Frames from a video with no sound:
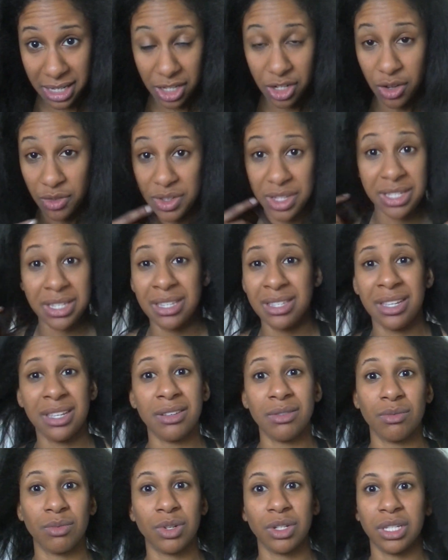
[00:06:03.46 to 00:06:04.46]
You know, this
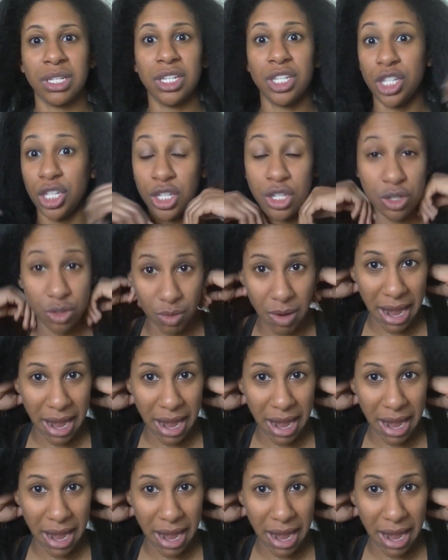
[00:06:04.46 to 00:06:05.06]
isn't really cute.